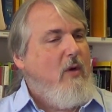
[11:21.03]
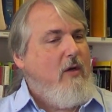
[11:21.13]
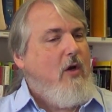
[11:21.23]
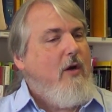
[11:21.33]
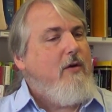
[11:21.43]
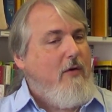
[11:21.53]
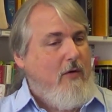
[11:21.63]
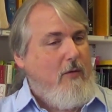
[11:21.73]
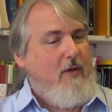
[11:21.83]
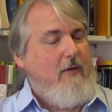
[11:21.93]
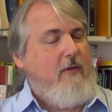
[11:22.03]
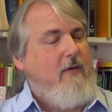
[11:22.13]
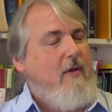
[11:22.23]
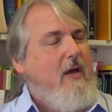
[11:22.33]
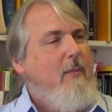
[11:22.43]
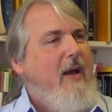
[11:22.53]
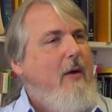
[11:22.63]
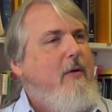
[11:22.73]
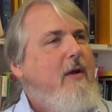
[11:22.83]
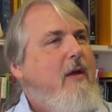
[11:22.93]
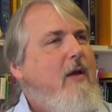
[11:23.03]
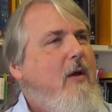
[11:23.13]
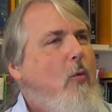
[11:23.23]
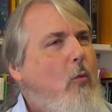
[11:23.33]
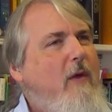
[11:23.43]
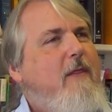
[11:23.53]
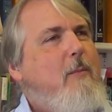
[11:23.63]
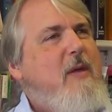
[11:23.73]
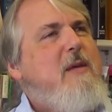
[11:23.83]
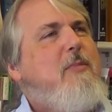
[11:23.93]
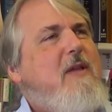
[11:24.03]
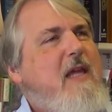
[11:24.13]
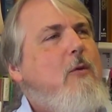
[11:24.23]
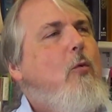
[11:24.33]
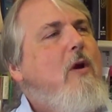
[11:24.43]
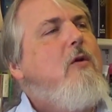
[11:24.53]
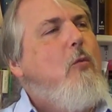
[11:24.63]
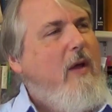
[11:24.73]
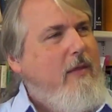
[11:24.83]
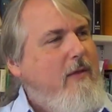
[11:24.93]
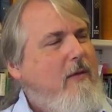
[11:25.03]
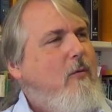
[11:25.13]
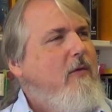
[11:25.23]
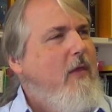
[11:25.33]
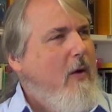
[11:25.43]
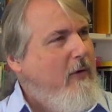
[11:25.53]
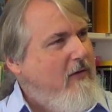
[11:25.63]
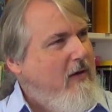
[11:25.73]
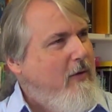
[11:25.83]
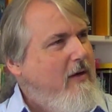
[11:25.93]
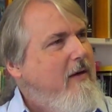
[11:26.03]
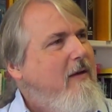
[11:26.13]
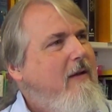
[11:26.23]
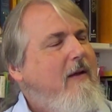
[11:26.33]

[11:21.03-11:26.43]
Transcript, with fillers: what Gardner told us about what the people he worked with thought were secret